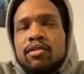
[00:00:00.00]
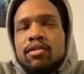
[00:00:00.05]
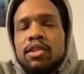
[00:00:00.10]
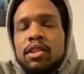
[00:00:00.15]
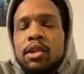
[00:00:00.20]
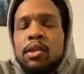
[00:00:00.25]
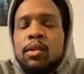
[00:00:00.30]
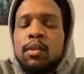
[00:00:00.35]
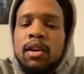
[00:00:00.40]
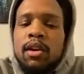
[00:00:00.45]

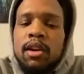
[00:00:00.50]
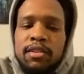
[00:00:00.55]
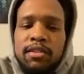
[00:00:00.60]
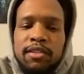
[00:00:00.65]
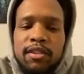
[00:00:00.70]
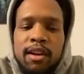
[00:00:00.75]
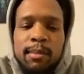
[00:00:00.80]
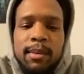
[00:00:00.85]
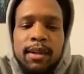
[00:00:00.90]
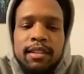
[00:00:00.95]
you learn
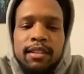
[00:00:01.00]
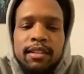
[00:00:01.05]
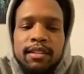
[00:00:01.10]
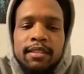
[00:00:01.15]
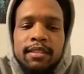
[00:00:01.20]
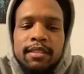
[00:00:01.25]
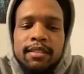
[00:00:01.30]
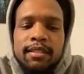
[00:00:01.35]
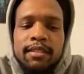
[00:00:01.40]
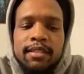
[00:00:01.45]
from it.
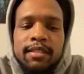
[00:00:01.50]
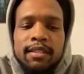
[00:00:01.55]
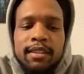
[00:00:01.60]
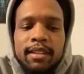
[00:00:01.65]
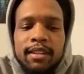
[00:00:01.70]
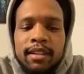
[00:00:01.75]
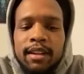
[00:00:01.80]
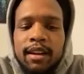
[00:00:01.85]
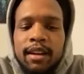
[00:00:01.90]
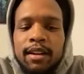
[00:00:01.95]

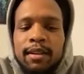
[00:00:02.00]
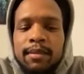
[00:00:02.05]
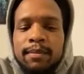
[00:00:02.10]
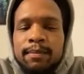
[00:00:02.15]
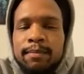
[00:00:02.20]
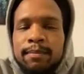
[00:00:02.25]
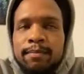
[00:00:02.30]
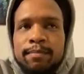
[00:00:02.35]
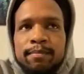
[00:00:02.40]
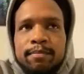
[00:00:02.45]

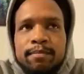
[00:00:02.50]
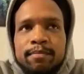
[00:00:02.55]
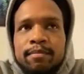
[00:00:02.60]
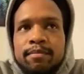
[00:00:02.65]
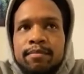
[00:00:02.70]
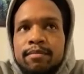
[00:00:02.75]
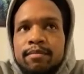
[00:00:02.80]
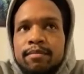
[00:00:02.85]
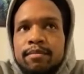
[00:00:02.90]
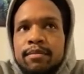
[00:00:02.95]
Um,
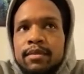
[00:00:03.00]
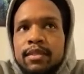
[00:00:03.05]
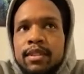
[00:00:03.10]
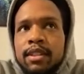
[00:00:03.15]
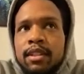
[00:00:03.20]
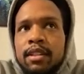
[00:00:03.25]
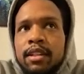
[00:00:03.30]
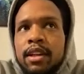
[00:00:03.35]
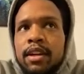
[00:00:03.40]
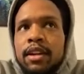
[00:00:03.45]

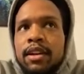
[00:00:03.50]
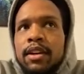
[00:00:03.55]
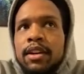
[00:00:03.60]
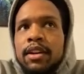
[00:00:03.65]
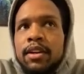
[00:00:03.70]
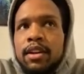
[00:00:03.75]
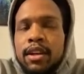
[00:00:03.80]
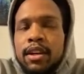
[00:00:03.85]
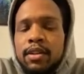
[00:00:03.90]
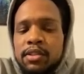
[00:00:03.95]

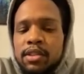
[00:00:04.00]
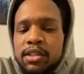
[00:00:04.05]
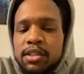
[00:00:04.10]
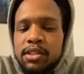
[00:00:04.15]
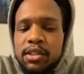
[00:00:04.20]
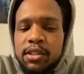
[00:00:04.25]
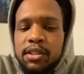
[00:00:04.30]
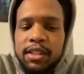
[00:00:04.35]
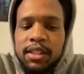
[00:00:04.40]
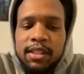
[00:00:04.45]
your
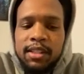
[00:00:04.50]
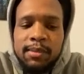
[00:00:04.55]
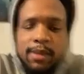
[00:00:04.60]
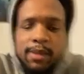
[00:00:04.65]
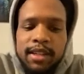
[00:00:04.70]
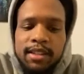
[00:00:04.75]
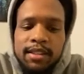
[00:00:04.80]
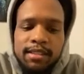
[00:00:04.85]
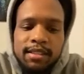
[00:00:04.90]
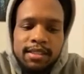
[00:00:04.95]
coaches, your
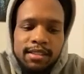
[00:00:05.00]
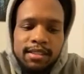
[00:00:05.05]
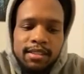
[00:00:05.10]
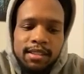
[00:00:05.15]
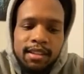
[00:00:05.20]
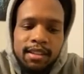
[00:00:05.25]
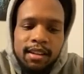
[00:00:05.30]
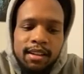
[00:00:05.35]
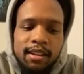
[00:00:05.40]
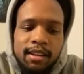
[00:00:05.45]
teammates,
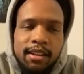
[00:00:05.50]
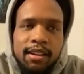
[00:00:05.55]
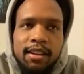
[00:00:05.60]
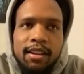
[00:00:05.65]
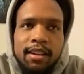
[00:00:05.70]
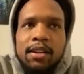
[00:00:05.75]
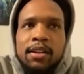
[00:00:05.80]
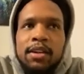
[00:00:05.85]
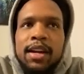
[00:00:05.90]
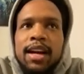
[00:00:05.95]

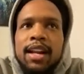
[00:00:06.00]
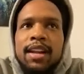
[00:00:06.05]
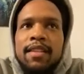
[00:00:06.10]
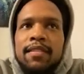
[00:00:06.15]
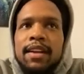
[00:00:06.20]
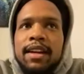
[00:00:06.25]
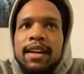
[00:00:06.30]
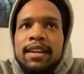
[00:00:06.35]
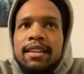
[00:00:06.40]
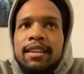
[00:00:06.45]
you kind of
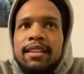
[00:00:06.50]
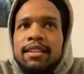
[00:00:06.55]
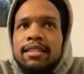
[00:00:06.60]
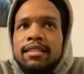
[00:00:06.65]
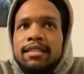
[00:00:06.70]
like